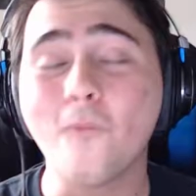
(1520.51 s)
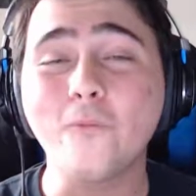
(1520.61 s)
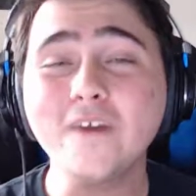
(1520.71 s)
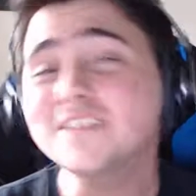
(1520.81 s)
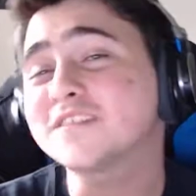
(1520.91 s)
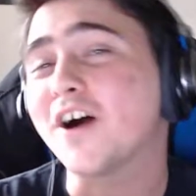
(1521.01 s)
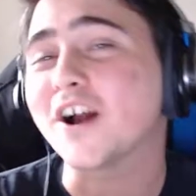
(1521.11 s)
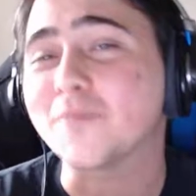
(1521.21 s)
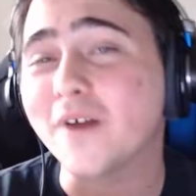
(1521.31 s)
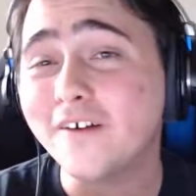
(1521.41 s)
we can talk
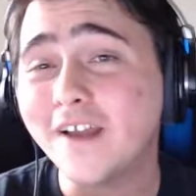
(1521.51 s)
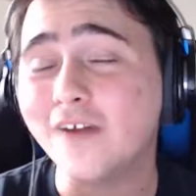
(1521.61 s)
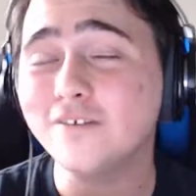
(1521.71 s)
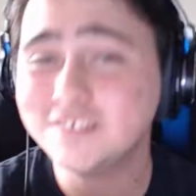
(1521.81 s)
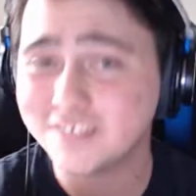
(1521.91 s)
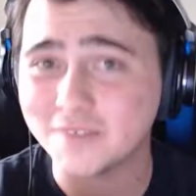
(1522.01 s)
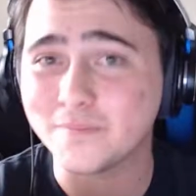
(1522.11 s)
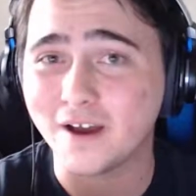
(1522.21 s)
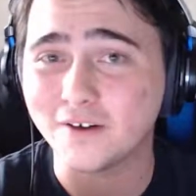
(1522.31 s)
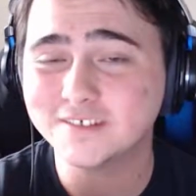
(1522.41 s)
about how
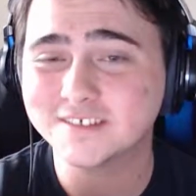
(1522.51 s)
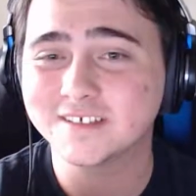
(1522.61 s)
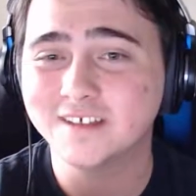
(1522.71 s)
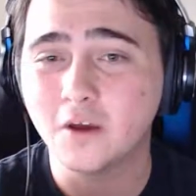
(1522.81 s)
deadmau5,